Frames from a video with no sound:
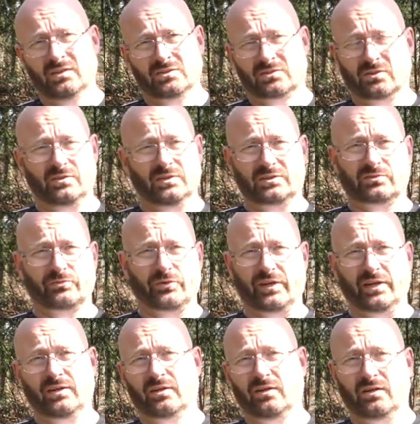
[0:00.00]
So it's
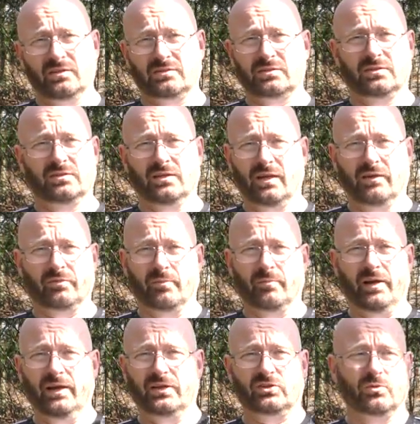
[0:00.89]
ridiculous.
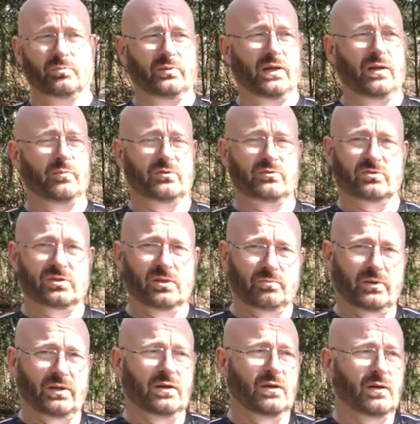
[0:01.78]
Every man should be able to
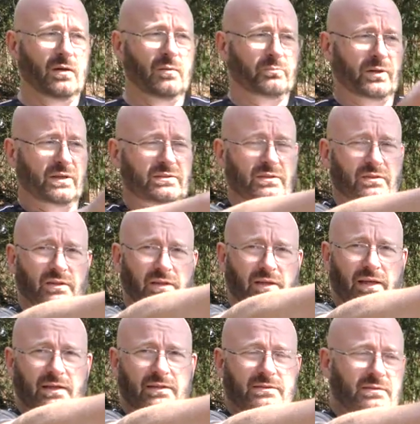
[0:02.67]
simply press it
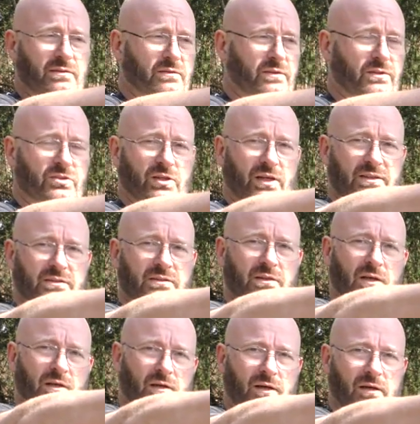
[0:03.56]
against the chest
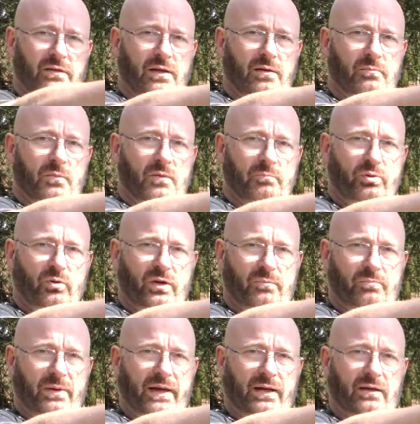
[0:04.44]
and then pull
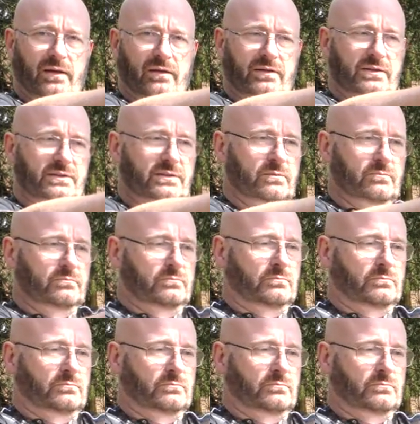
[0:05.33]
it back like this.